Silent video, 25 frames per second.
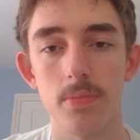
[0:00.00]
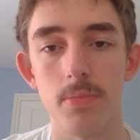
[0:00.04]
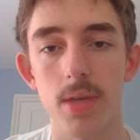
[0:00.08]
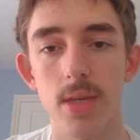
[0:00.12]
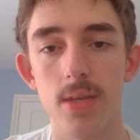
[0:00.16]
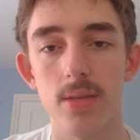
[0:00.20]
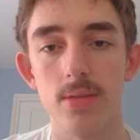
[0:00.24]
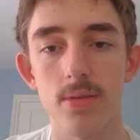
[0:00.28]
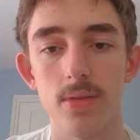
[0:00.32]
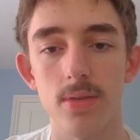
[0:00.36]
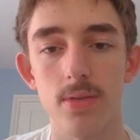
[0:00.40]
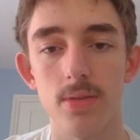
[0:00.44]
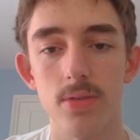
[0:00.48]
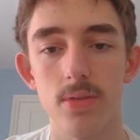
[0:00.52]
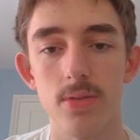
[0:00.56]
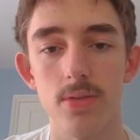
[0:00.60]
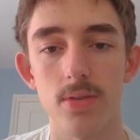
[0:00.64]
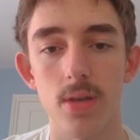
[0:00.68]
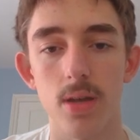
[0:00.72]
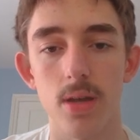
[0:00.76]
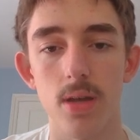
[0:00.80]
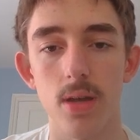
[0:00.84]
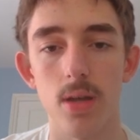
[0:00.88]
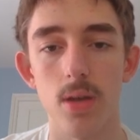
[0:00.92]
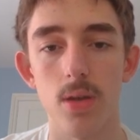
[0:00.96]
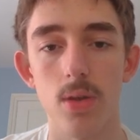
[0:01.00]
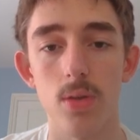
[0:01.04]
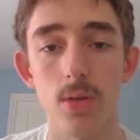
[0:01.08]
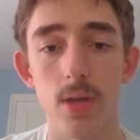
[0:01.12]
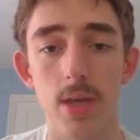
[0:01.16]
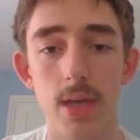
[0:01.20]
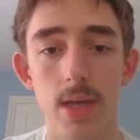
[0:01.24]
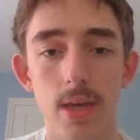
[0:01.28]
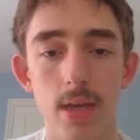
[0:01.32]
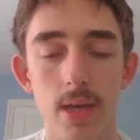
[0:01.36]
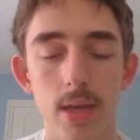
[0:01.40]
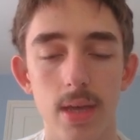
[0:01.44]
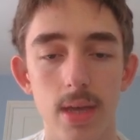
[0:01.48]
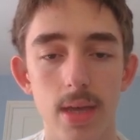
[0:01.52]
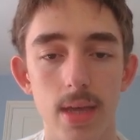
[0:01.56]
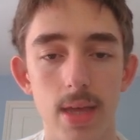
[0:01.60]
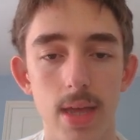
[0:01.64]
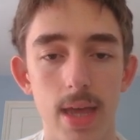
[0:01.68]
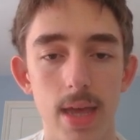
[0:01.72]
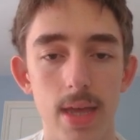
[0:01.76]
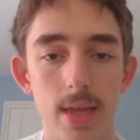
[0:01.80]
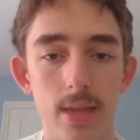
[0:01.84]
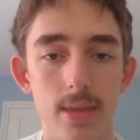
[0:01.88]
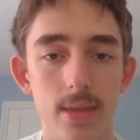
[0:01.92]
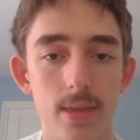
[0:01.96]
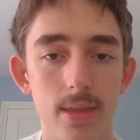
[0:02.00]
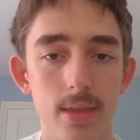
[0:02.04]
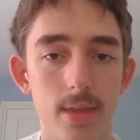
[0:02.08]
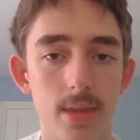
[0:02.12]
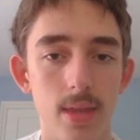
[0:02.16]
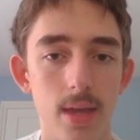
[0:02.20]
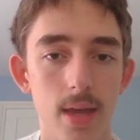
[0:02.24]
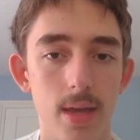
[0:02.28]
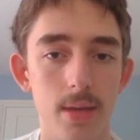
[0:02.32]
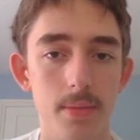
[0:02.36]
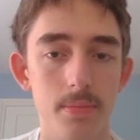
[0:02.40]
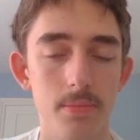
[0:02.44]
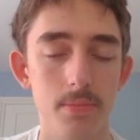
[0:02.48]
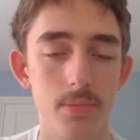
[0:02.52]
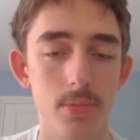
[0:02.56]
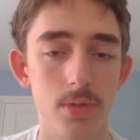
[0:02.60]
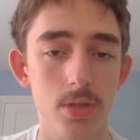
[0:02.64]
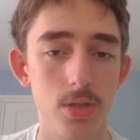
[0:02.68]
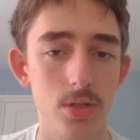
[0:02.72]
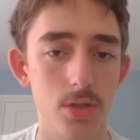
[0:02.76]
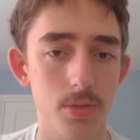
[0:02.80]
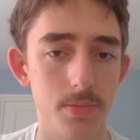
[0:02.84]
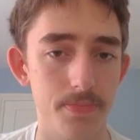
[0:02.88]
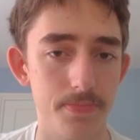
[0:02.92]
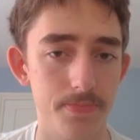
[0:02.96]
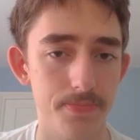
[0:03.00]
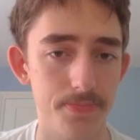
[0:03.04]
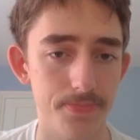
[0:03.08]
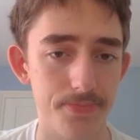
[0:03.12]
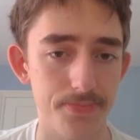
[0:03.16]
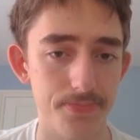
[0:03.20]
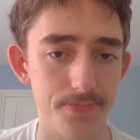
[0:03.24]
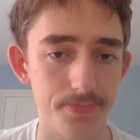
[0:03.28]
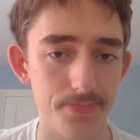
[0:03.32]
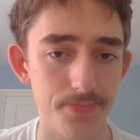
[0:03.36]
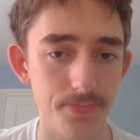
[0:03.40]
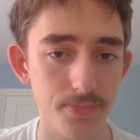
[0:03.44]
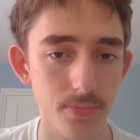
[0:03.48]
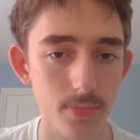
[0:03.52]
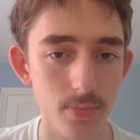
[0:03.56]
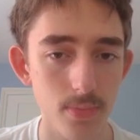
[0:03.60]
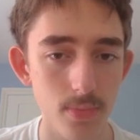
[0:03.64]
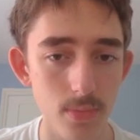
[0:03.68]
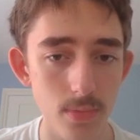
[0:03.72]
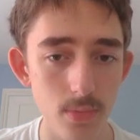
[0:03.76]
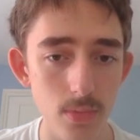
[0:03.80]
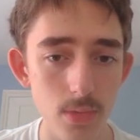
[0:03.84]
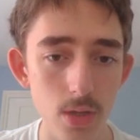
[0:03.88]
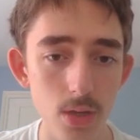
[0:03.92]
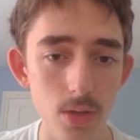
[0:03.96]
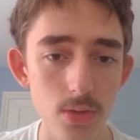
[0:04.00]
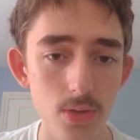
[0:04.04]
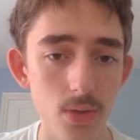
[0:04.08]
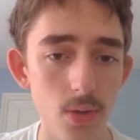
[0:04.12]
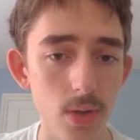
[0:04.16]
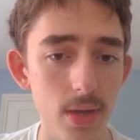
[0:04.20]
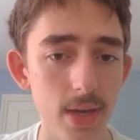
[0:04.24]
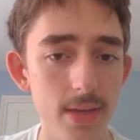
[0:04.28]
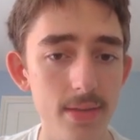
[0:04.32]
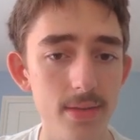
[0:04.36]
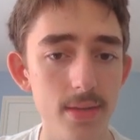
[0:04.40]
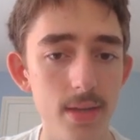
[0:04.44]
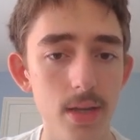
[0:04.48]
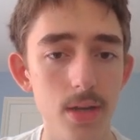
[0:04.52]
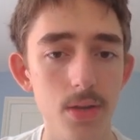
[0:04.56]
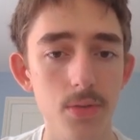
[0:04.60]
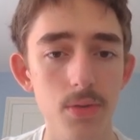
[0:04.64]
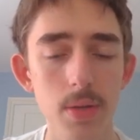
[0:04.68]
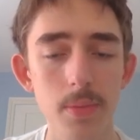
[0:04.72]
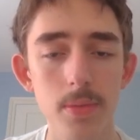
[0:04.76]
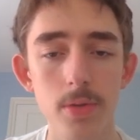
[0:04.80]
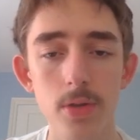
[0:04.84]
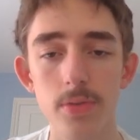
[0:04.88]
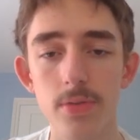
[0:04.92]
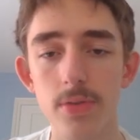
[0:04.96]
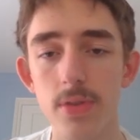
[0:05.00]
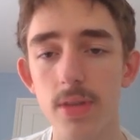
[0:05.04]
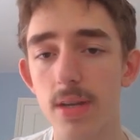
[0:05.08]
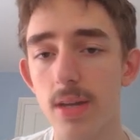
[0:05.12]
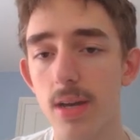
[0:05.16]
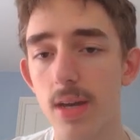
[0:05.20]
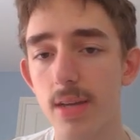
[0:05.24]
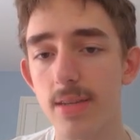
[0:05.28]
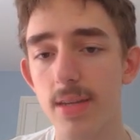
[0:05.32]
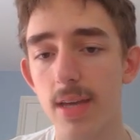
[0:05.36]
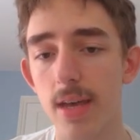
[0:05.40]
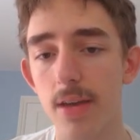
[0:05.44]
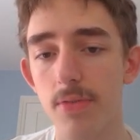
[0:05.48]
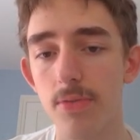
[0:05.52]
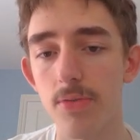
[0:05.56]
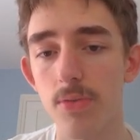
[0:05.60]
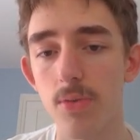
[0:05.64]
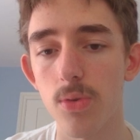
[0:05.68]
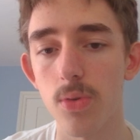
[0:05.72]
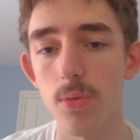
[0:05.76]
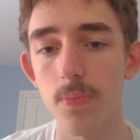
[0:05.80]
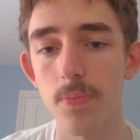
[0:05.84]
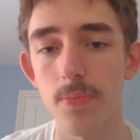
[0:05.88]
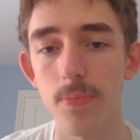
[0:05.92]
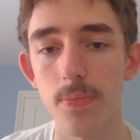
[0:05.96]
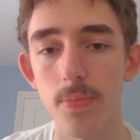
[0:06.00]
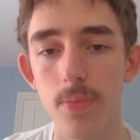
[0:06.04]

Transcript: pieces looking at that position. So I guess they're going to remaneuver the knight to f4.